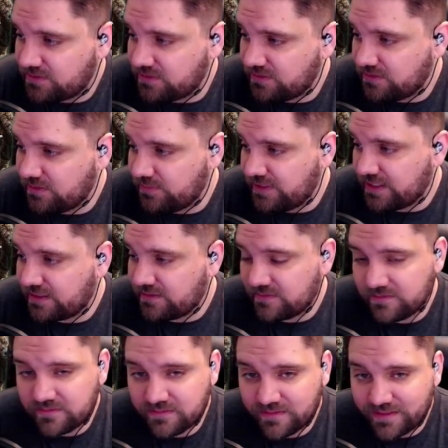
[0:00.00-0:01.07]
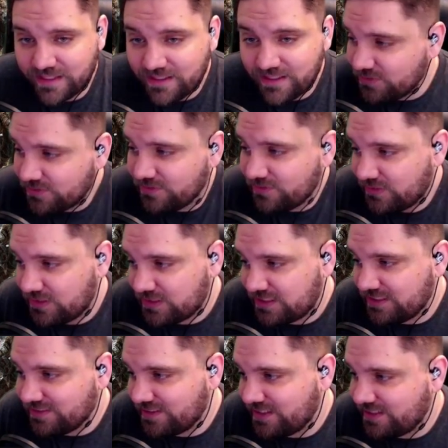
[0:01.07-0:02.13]
So I'm thank you for
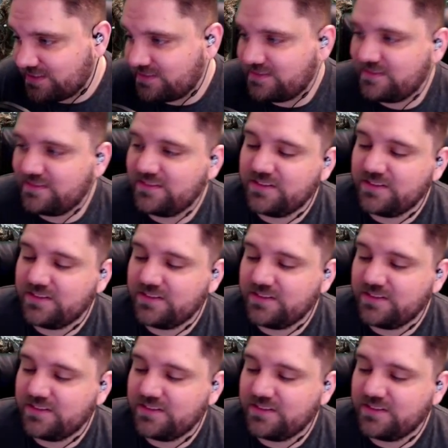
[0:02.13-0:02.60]
stealing that.